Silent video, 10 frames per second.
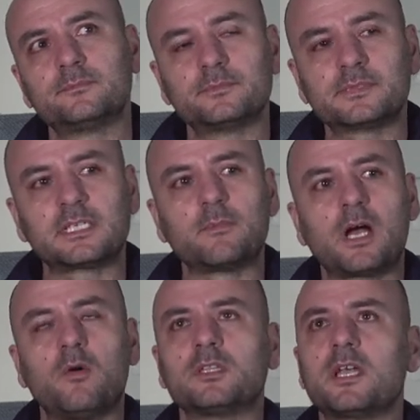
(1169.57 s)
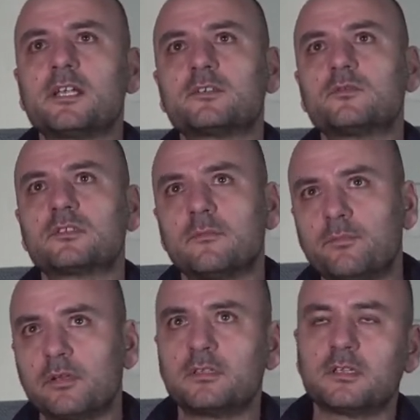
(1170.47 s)
somehow attached to some
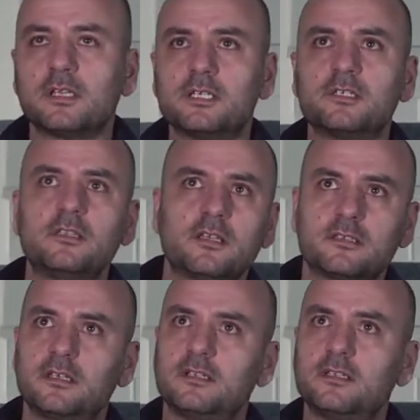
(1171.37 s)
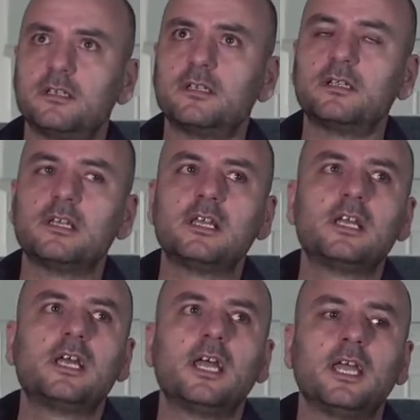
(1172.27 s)
political agendas here and there
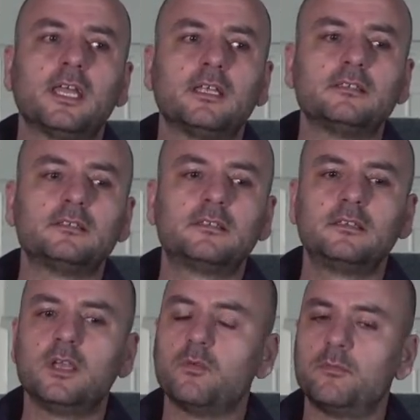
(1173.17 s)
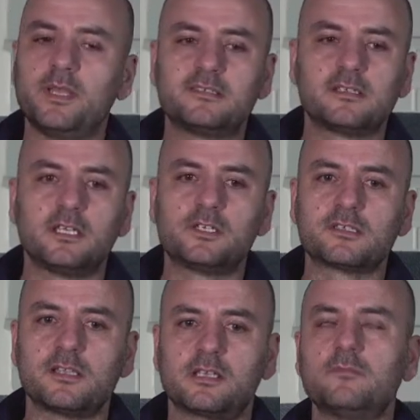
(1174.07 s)
and they were basically
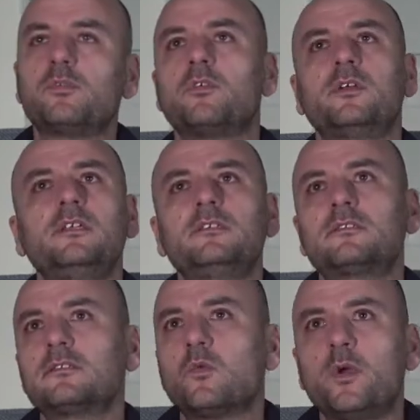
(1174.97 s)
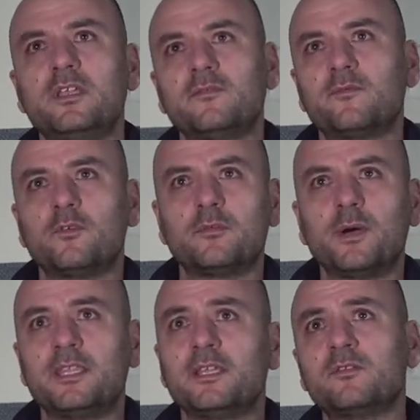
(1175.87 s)
just like employees waiting for
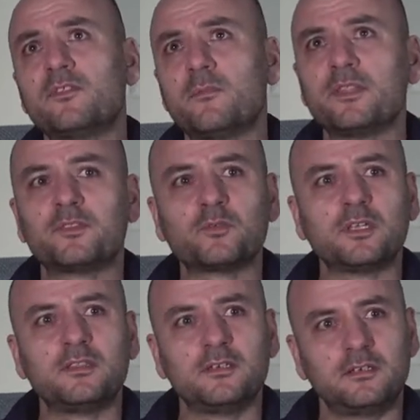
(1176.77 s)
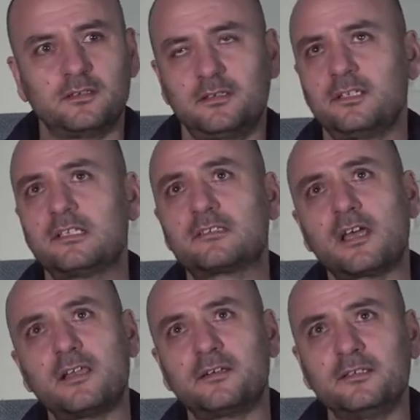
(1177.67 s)
by the end of the month to get their
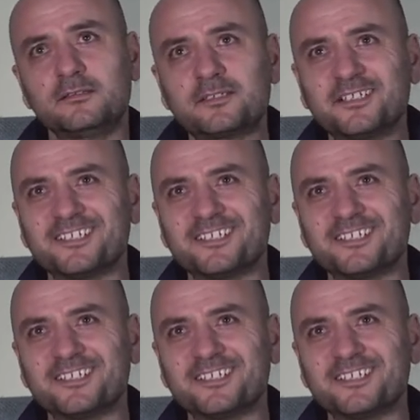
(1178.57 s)
salaries